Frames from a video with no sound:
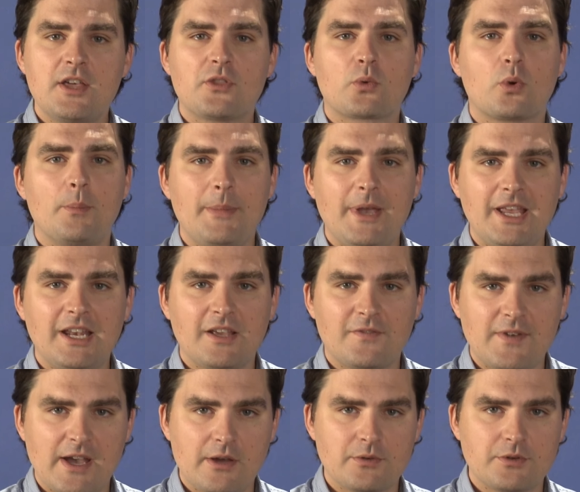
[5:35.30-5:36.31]
the remaining
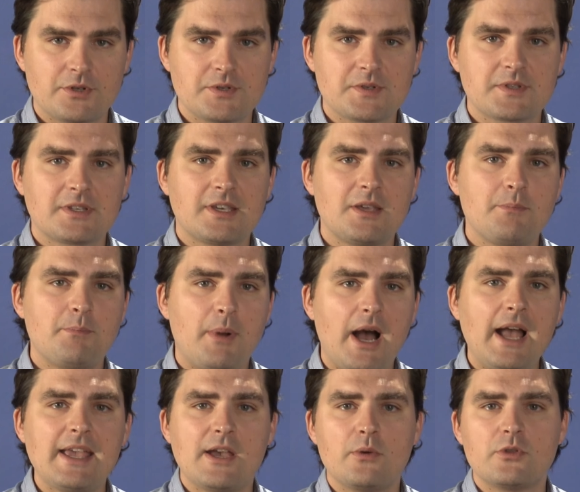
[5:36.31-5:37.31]
founders can
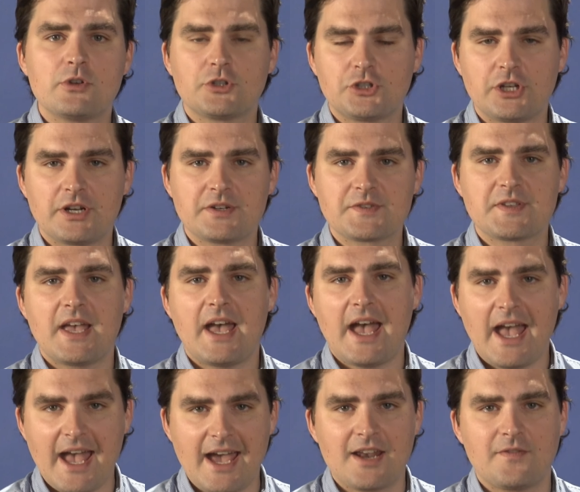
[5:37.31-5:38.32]
buy out their shares
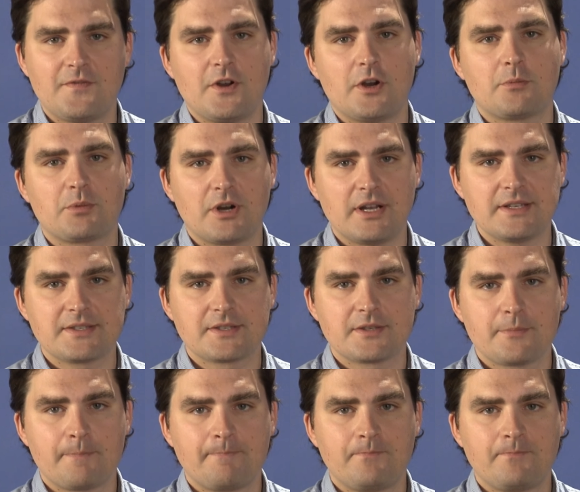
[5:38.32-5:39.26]
at a fair price,